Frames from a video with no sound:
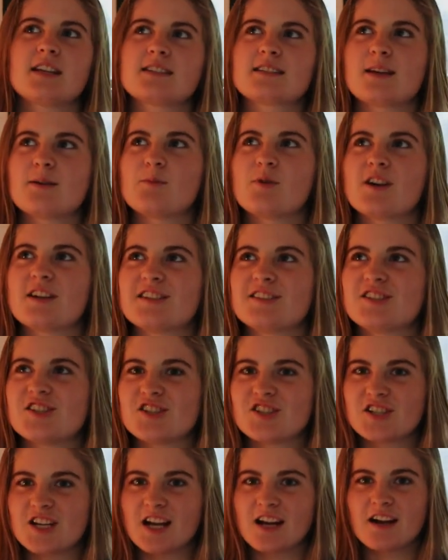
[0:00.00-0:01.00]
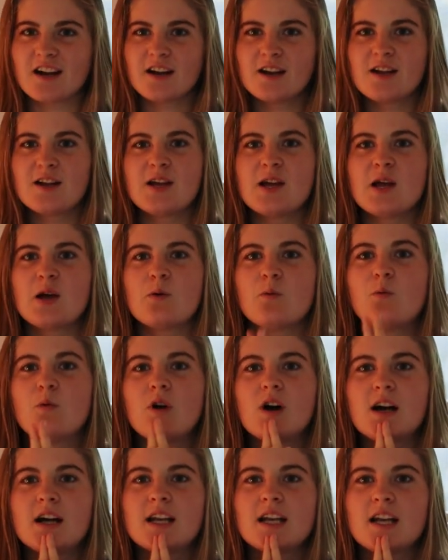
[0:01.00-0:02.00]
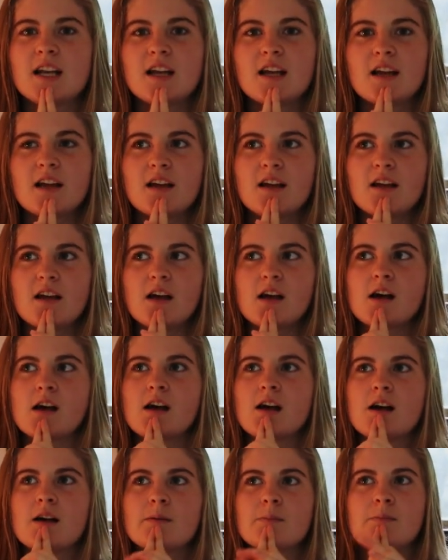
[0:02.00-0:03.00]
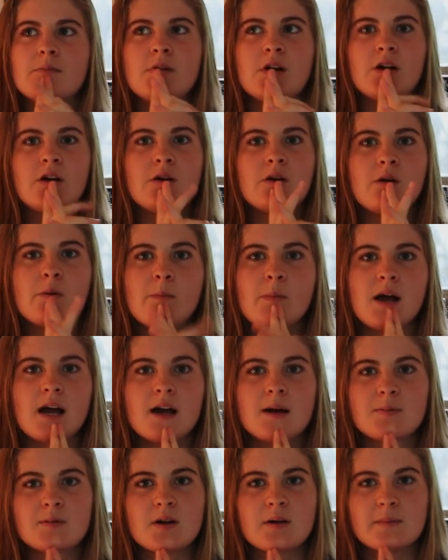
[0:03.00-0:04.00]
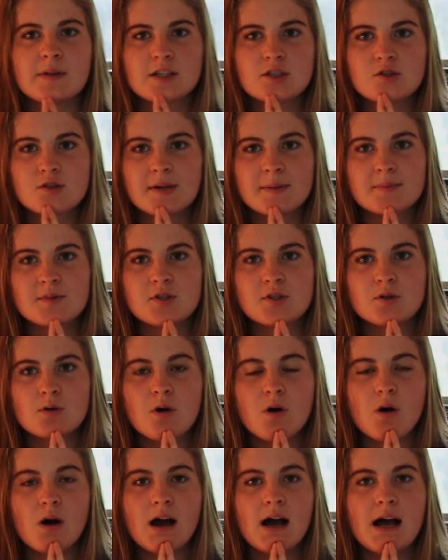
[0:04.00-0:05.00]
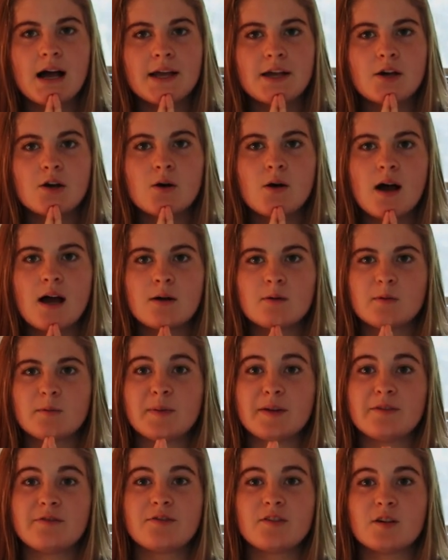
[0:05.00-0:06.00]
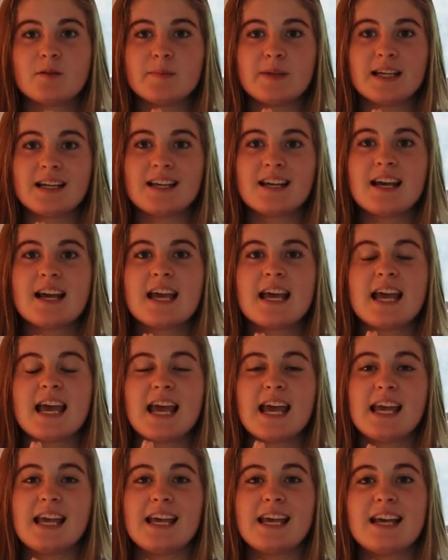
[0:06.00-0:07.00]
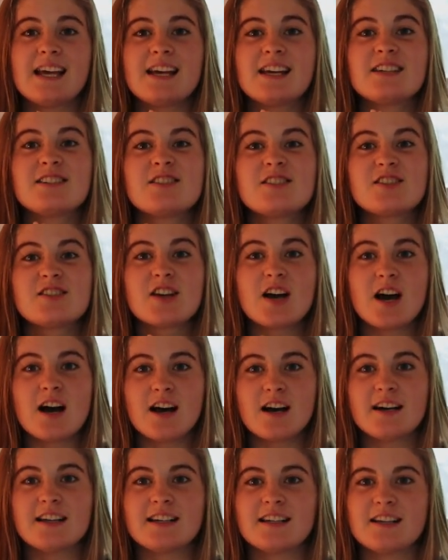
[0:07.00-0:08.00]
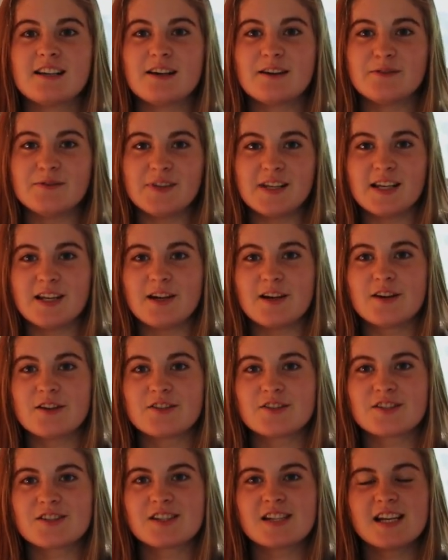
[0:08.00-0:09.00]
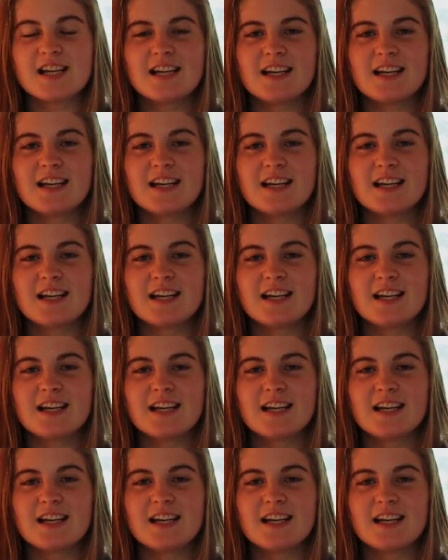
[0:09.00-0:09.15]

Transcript: I wanted to share. One, my upcoming trip to Ohio, I will be filming a ton of videos.